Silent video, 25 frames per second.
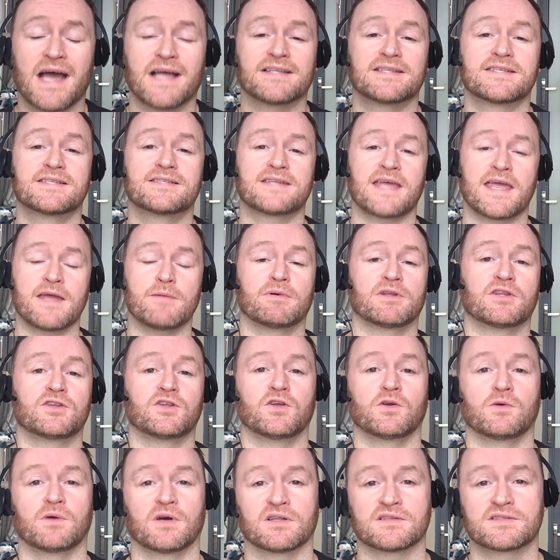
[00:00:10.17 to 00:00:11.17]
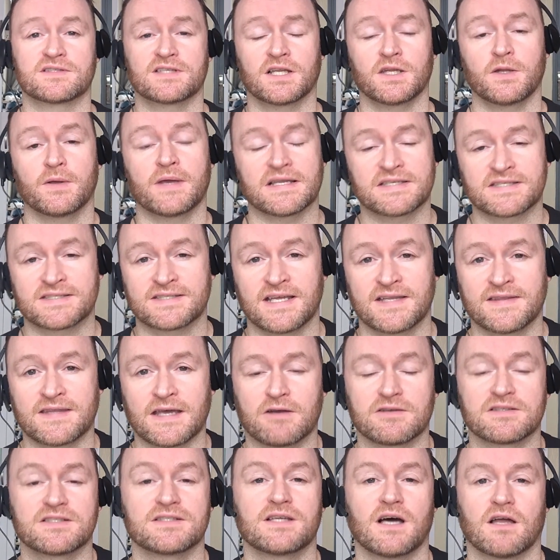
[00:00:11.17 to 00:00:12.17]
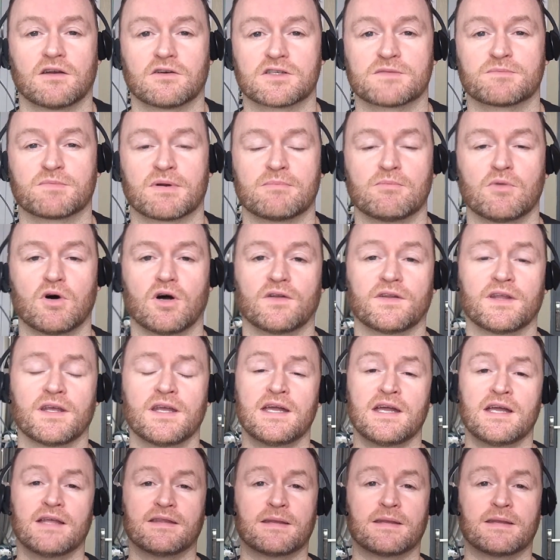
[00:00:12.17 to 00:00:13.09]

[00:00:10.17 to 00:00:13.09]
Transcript: and stay with you until you get to ten thousand dollars per month,